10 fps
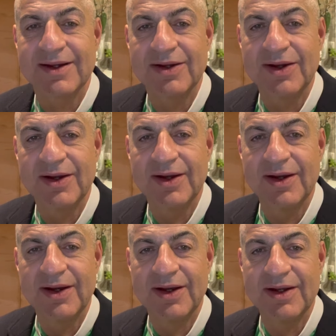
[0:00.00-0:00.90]

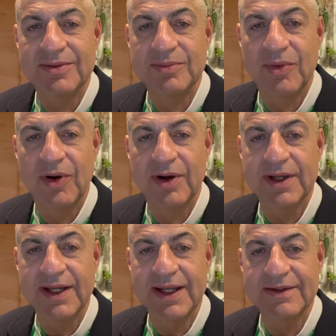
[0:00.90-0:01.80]
Good
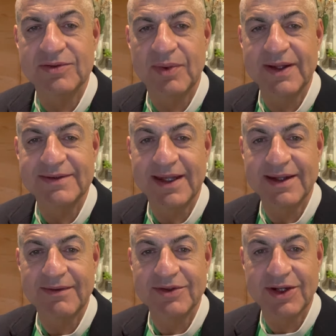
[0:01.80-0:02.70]
morning. It's Wednesday,
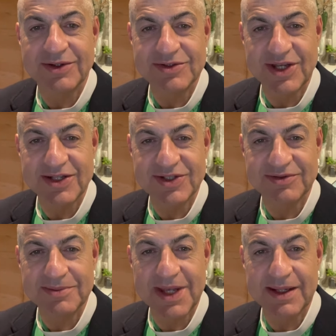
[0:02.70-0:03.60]
Love with Dr. JJ
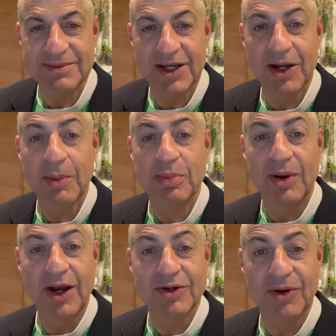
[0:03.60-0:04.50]
from the Anam, Cara
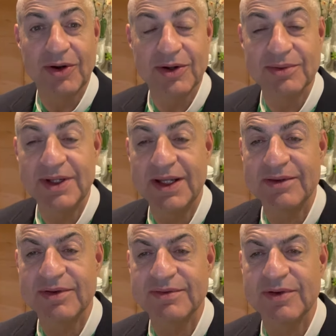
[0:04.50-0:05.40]
Prayer Corner, reading
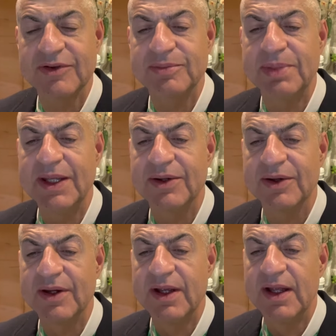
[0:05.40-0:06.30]
for 1 Peter